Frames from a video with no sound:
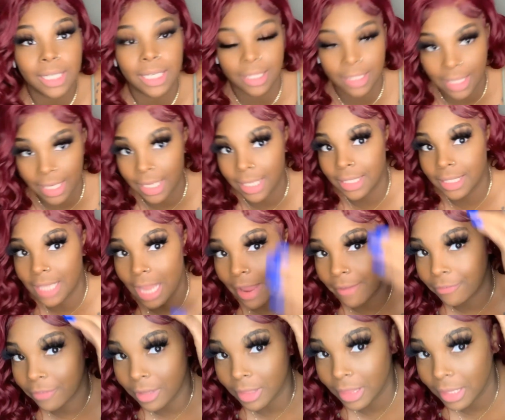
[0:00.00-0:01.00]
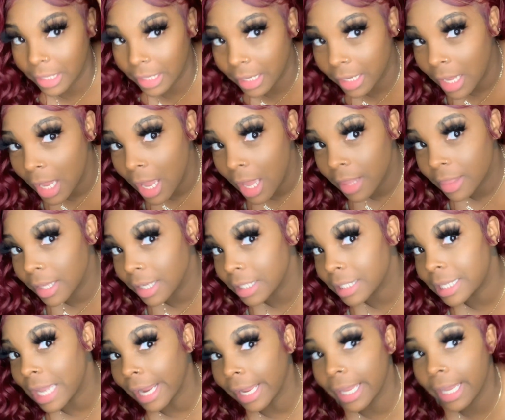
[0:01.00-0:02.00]
this is definitely the
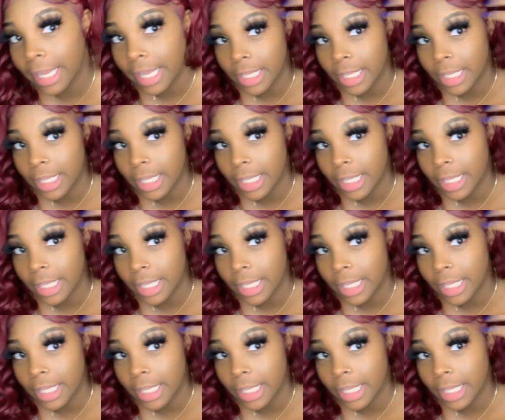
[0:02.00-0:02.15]
second